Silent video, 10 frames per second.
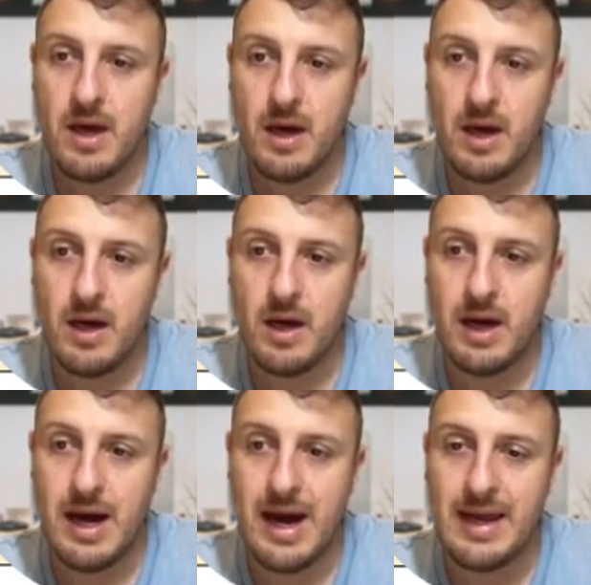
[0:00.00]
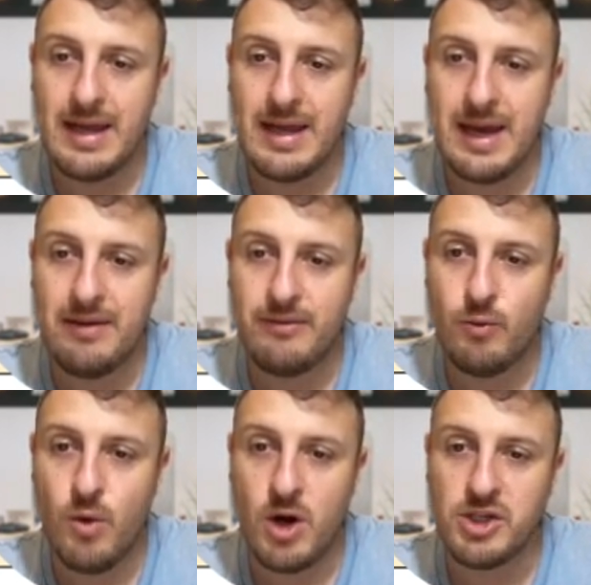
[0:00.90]
Uh, I have
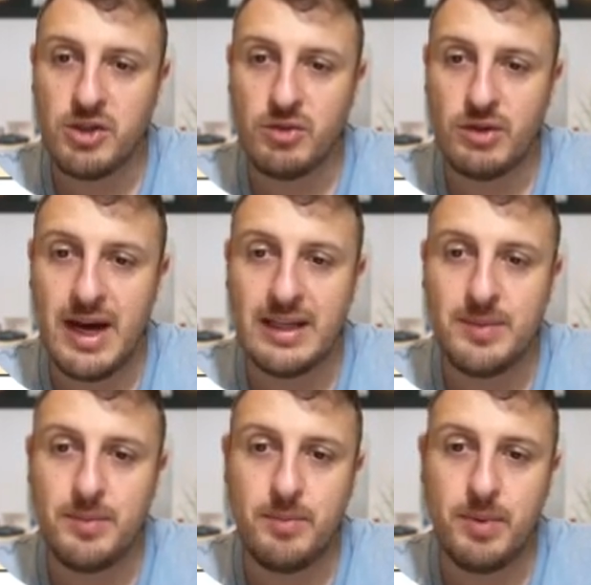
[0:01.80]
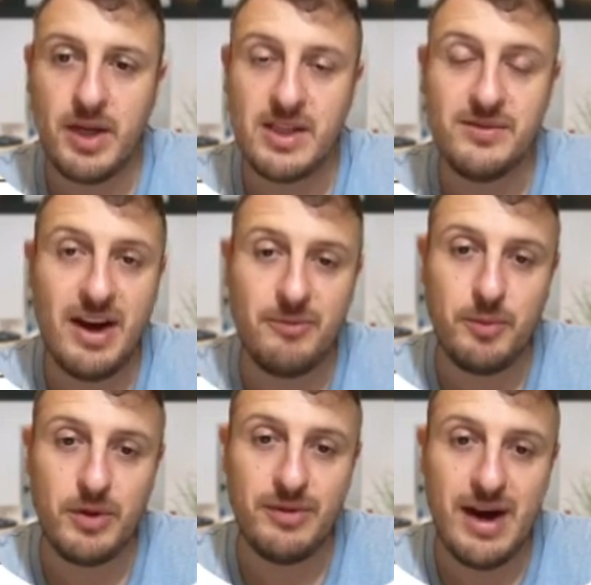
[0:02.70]
Washington at plus five
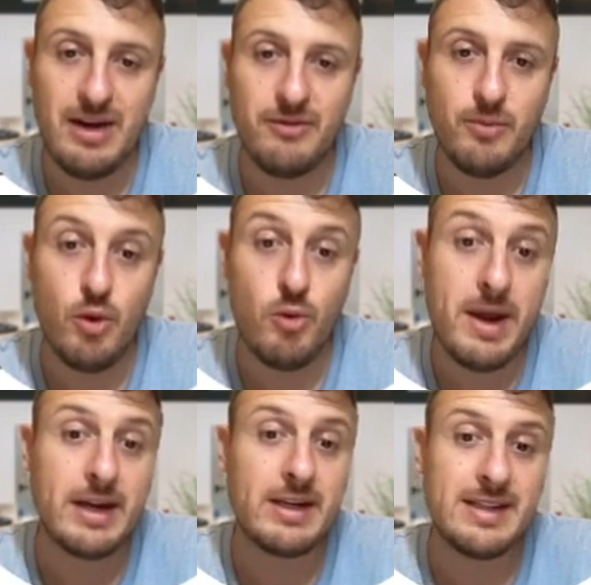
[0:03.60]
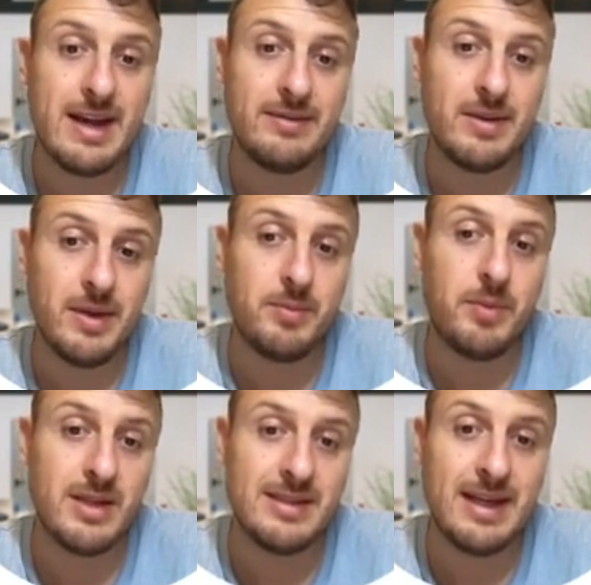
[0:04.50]
point five. Bookmakers have them at
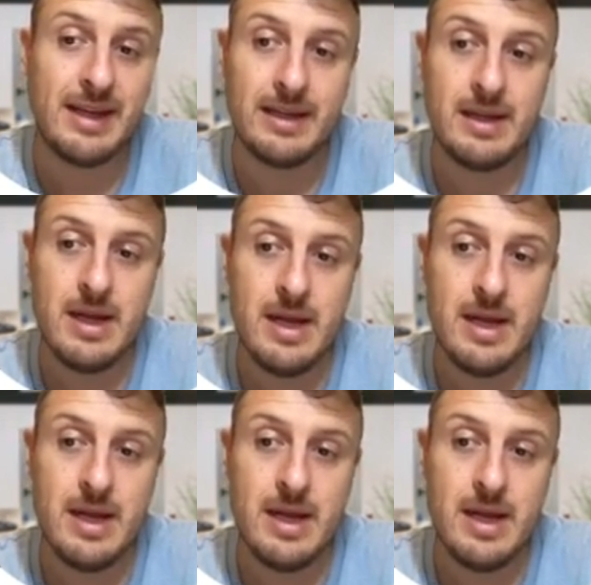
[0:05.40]
plus ten.